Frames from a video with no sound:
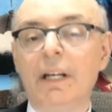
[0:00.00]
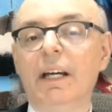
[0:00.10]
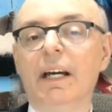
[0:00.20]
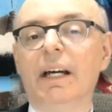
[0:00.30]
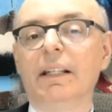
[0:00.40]

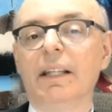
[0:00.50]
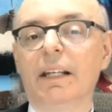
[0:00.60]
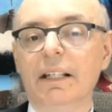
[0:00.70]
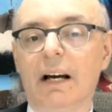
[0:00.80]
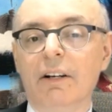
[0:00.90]
And
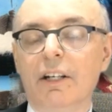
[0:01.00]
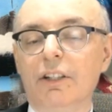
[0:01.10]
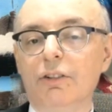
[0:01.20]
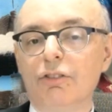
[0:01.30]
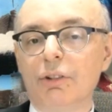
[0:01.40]
then now,
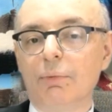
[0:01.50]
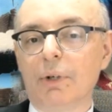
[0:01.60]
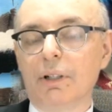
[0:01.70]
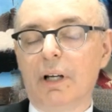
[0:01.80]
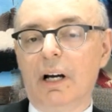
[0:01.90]
usually
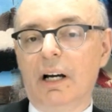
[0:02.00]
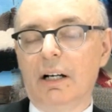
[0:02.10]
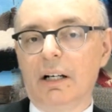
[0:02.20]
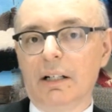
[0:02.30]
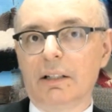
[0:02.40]
what
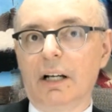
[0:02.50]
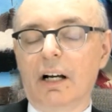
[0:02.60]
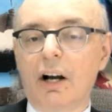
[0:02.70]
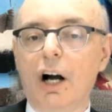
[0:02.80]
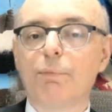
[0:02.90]
a
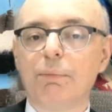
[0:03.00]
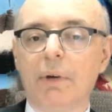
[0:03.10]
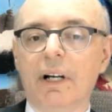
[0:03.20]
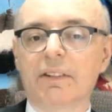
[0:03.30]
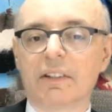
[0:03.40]

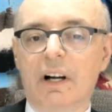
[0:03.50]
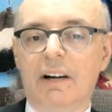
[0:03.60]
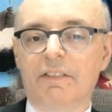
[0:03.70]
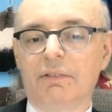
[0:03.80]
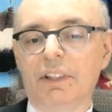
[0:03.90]
compromise is
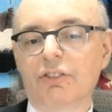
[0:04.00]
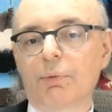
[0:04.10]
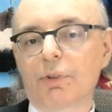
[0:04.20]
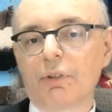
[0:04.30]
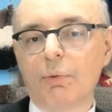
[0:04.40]
often reached
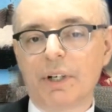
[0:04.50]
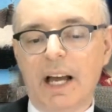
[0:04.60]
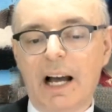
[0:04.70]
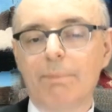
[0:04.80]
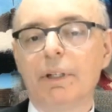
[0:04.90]
for. So what
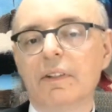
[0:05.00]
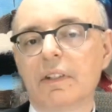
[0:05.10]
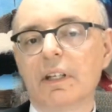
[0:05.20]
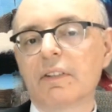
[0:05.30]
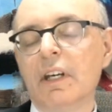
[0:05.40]
happens
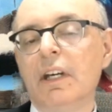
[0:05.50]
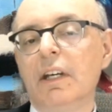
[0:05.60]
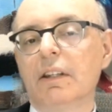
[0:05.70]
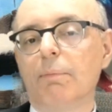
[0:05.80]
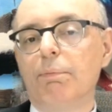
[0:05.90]
is
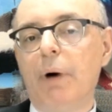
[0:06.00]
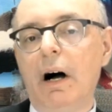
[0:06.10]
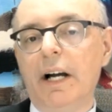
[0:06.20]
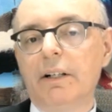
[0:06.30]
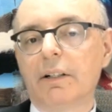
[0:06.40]
the
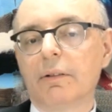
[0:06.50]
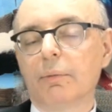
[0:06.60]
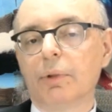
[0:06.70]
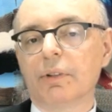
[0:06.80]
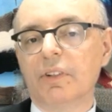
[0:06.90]
buyer
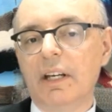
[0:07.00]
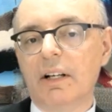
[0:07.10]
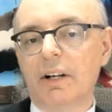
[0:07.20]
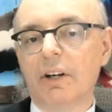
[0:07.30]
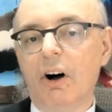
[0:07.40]
will
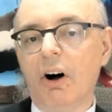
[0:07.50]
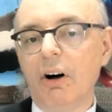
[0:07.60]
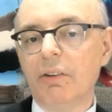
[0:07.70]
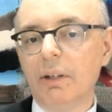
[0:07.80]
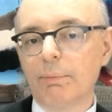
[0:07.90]
take on
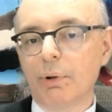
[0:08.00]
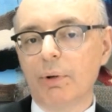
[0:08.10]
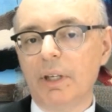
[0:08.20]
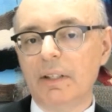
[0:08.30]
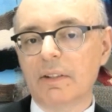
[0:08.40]
all the
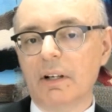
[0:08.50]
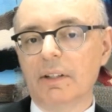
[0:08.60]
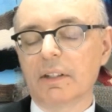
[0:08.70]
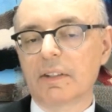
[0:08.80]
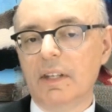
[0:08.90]
employees
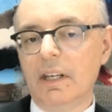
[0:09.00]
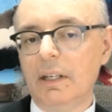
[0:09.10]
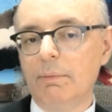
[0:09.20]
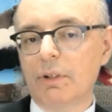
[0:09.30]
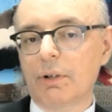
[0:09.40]
on the
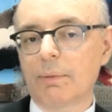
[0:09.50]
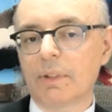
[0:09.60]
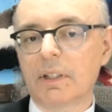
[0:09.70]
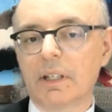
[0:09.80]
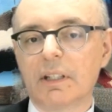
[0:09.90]
same terms
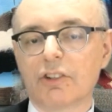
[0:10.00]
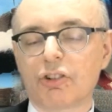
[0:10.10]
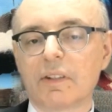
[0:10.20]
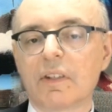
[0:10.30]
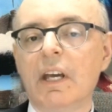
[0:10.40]
and
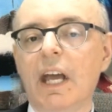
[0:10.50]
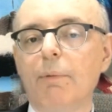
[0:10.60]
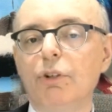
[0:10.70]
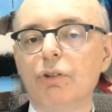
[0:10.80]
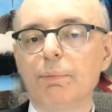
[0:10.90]
conditions.
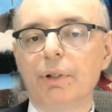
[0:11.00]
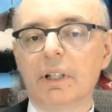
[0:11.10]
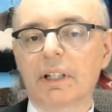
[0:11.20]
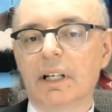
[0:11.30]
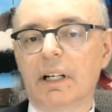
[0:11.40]
And we usually put
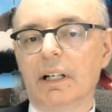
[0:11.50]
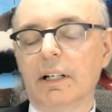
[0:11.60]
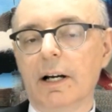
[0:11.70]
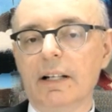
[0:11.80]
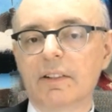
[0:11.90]
like
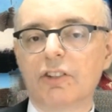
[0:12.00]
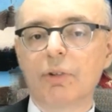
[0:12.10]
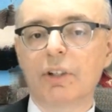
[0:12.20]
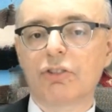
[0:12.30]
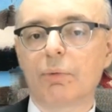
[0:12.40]
a
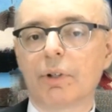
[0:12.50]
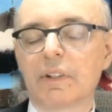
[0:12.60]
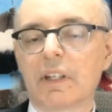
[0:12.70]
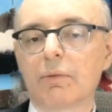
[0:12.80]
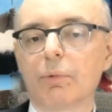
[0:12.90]
situation where it
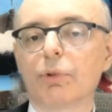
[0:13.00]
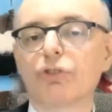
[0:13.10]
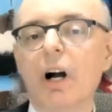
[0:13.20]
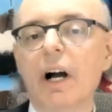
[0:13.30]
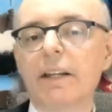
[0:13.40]
says, we'll
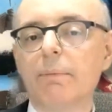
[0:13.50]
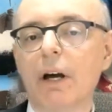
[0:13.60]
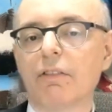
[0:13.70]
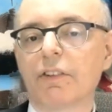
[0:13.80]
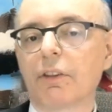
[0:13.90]
try them
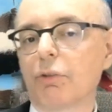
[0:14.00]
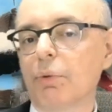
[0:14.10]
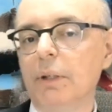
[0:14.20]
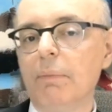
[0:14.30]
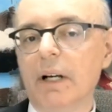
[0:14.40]
out for
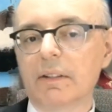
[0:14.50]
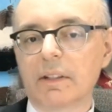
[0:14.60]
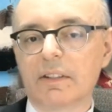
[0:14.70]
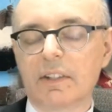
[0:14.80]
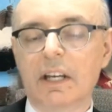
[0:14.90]
3 months,
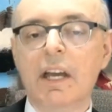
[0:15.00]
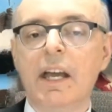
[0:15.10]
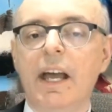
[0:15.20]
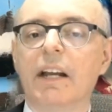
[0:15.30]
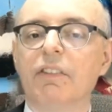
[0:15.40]
let's say.
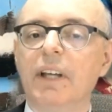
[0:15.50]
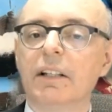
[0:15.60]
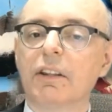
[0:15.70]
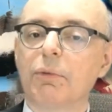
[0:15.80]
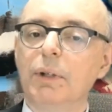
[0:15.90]
And at the end
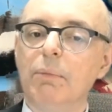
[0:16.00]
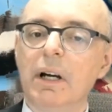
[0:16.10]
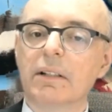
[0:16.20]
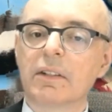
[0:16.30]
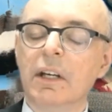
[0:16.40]
of 3
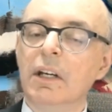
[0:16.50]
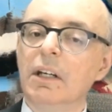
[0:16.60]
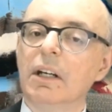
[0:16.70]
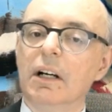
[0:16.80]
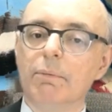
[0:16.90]
months,
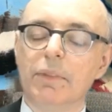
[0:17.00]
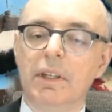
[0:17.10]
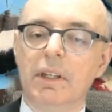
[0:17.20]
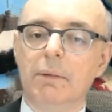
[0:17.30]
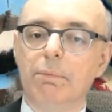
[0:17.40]

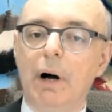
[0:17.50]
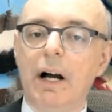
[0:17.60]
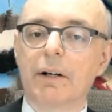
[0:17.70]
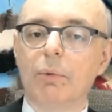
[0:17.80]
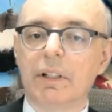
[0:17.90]
the
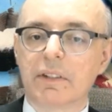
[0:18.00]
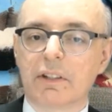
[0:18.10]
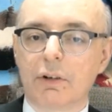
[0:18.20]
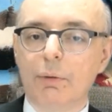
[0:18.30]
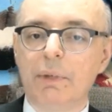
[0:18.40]
buyer wants to
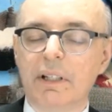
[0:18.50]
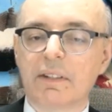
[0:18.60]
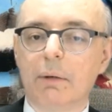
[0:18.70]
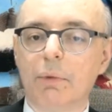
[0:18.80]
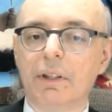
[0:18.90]
terminate
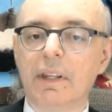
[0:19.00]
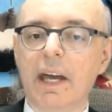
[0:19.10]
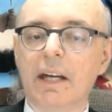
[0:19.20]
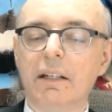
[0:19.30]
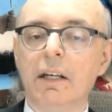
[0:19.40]
someone,
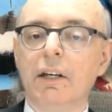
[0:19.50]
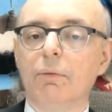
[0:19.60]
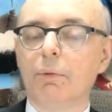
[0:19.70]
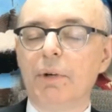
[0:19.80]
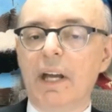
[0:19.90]
then
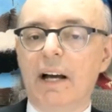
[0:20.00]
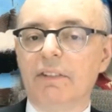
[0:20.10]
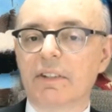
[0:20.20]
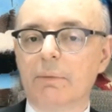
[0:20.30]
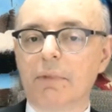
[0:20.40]
what we have
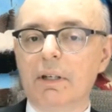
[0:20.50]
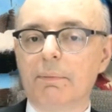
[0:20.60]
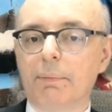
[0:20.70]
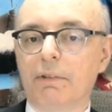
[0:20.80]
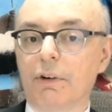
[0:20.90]
is some
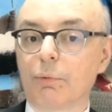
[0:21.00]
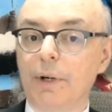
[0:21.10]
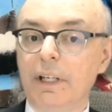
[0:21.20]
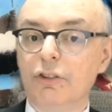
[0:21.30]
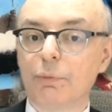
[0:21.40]
type of
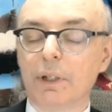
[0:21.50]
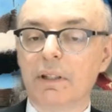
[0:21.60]
arrangement